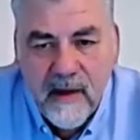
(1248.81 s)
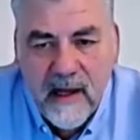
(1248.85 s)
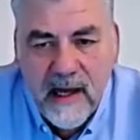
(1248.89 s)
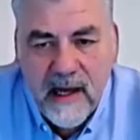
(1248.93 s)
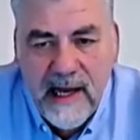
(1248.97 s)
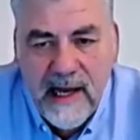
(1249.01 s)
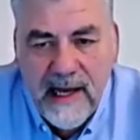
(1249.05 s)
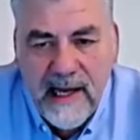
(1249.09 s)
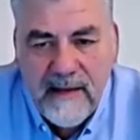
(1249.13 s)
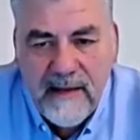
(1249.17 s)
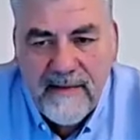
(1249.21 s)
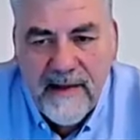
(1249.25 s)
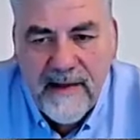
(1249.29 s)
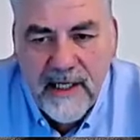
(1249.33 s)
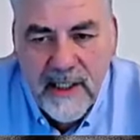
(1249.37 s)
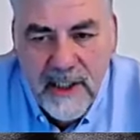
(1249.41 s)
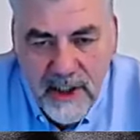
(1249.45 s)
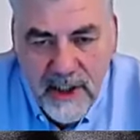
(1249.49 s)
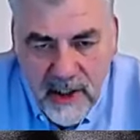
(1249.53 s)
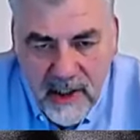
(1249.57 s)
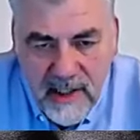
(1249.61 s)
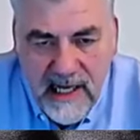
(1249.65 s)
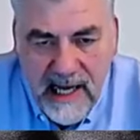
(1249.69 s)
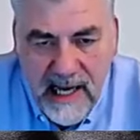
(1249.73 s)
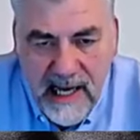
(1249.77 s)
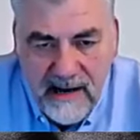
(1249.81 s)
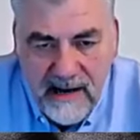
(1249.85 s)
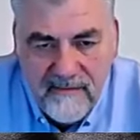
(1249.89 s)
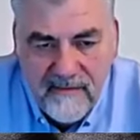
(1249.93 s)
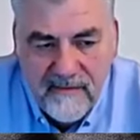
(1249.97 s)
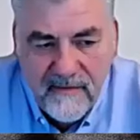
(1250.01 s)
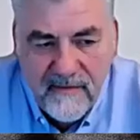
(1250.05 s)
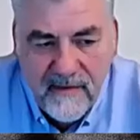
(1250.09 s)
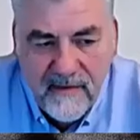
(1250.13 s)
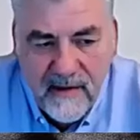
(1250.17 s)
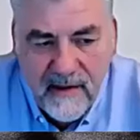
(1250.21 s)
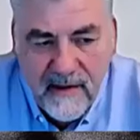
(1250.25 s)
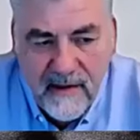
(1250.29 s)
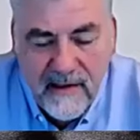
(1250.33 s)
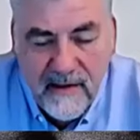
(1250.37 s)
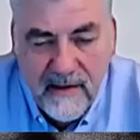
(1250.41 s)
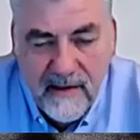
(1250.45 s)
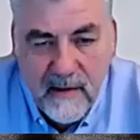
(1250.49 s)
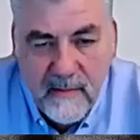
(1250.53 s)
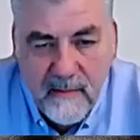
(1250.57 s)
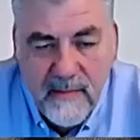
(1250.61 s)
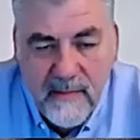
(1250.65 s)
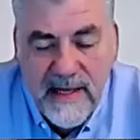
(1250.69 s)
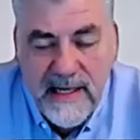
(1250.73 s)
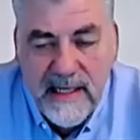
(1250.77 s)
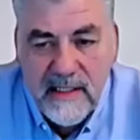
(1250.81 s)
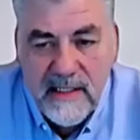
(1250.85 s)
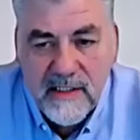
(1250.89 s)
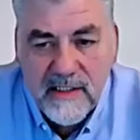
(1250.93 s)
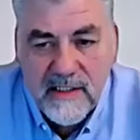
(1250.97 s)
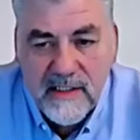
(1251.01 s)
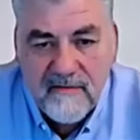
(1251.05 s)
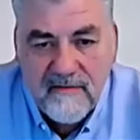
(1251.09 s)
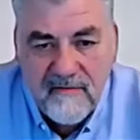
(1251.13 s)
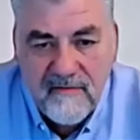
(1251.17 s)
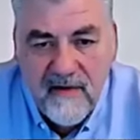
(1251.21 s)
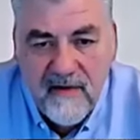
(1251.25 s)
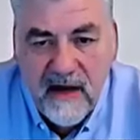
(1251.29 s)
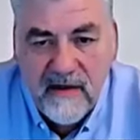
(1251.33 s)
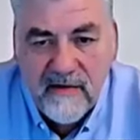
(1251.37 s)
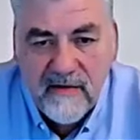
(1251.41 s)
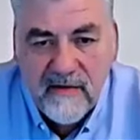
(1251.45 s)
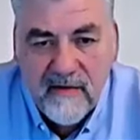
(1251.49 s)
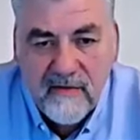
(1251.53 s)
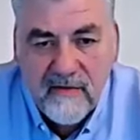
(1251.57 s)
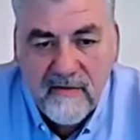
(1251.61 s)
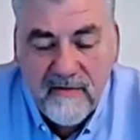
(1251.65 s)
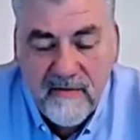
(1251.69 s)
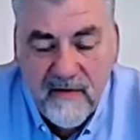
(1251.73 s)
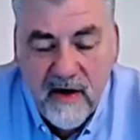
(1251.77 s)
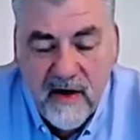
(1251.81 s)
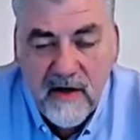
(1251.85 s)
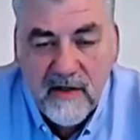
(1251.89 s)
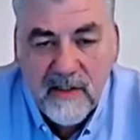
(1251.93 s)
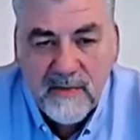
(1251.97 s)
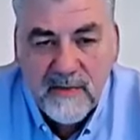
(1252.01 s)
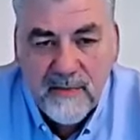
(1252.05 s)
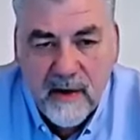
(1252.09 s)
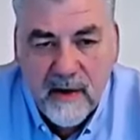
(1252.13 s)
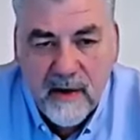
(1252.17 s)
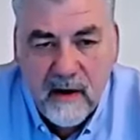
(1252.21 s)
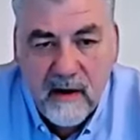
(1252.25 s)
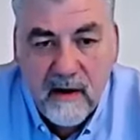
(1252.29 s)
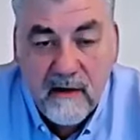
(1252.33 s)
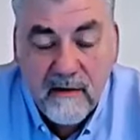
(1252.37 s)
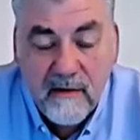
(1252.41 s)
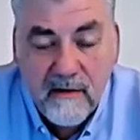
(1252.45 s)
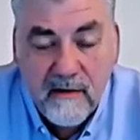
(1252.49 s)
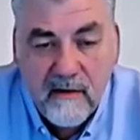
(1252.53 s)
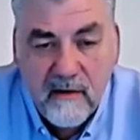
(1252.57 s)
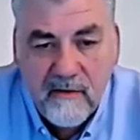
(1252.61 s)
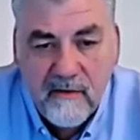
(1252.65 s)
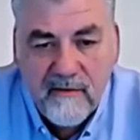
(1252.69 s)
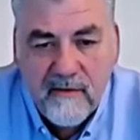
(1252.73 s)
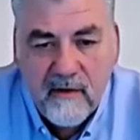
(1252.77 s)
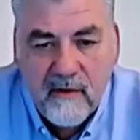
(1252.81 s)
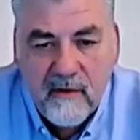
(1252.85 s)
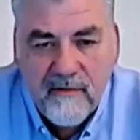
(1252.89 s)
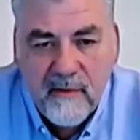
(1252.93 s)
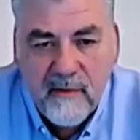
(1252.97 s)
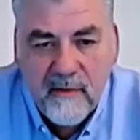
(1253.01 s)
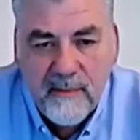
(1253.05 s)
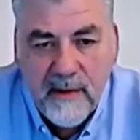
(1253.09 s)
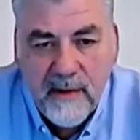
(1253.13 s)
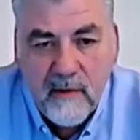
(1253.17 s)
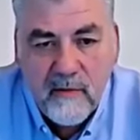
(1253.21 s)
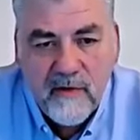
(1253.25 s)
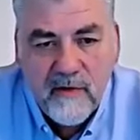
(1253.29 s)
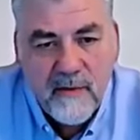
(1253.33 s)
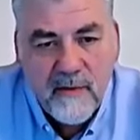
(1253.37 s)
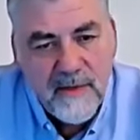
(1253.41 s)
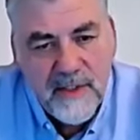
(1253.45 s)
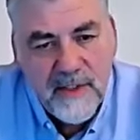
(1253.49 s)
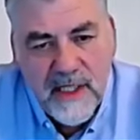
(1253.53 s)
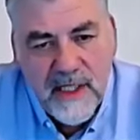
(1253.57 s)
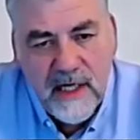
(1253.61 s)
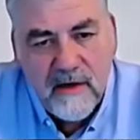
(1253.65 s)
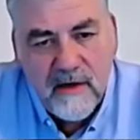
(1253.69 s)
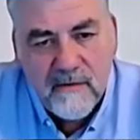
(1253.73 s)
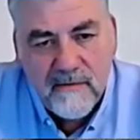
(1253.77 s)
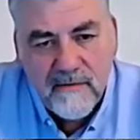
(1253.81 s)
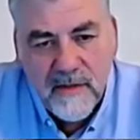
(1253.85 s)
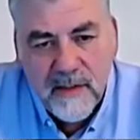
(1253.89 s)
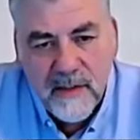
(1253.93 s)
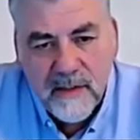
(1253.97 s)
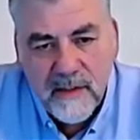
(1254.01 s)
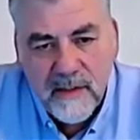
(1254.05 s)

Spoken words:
and they should have the means to fund the first part of the build themselves.